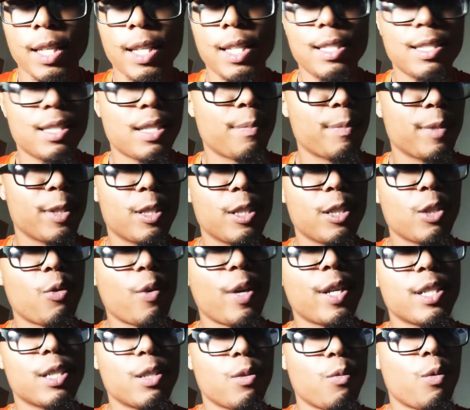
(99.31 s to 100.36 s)
Similar to the
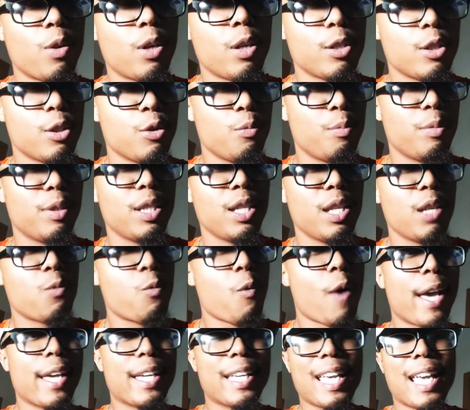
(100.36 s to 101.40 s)
question where do you believe
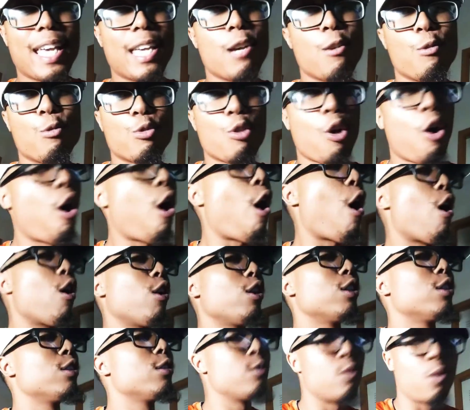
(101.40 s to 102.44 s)
Whyte KOs
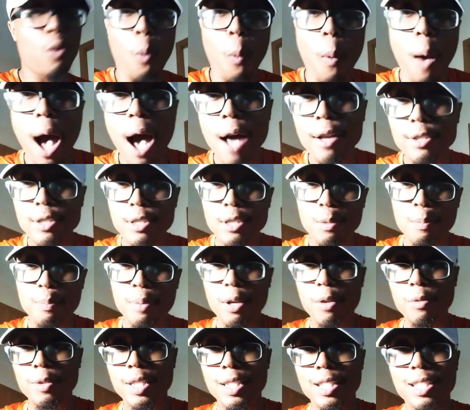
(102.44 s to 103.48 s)
all of Wilder's
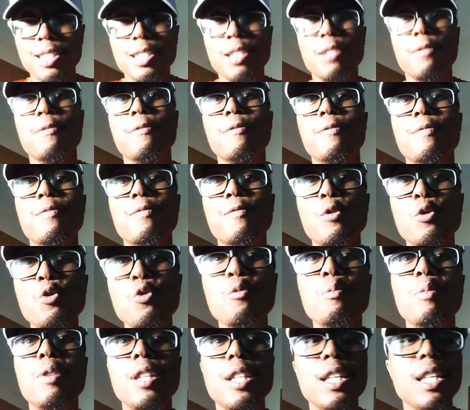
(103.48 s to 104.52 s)
opponents? Because if
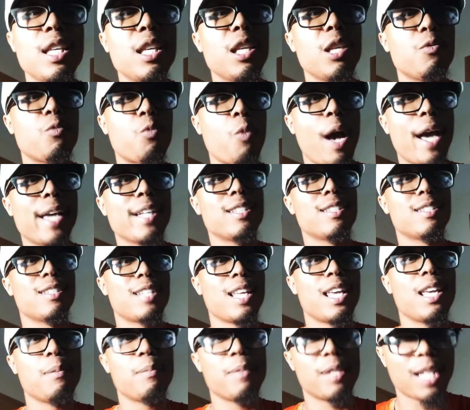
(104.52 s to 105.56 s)
you believe Whyte's
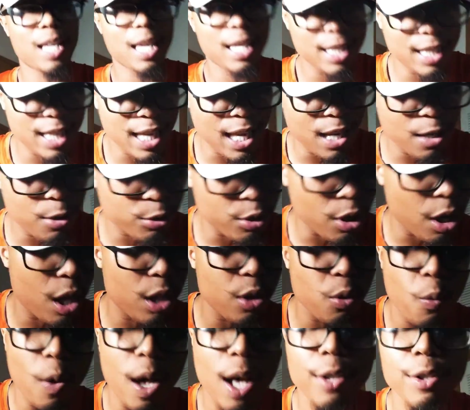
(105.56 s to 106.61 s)
statement that he KOs
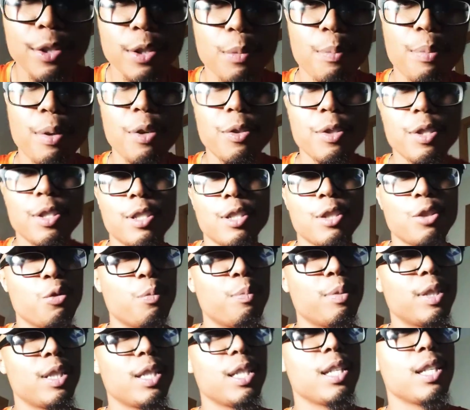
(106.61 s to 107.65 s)
all of Wilder's opponents, and you
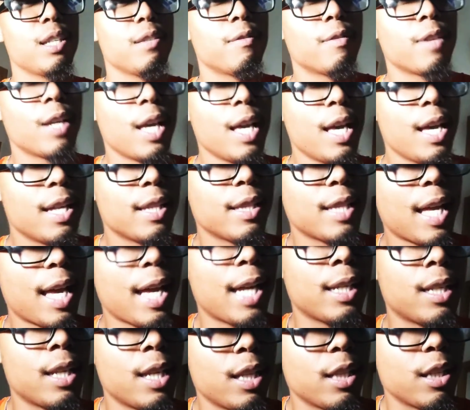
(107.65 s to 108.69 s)
believe
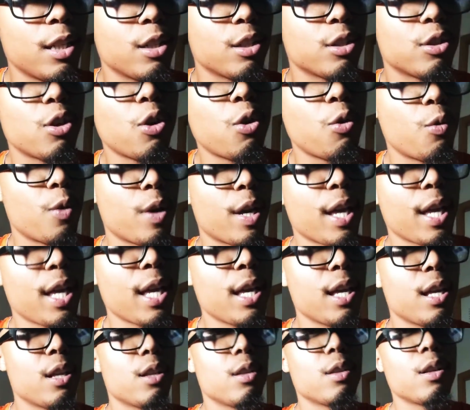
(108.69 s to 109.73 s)
that there's no
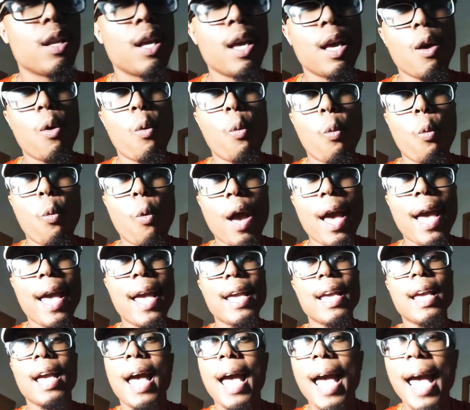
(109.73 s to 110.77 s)
in
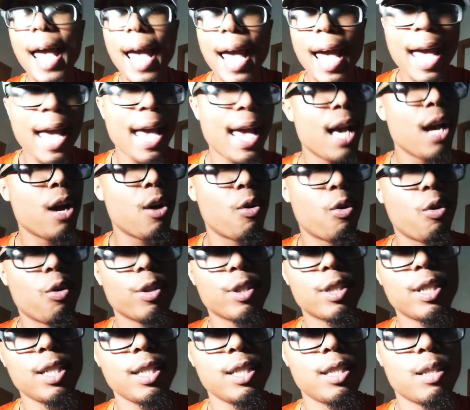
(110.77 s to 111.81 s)
way hell
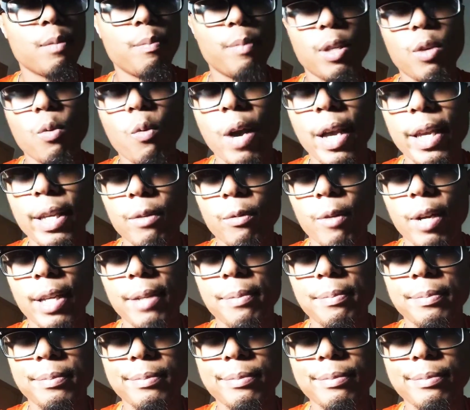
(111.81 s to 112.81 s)
Ortiz can beat Whyte, right?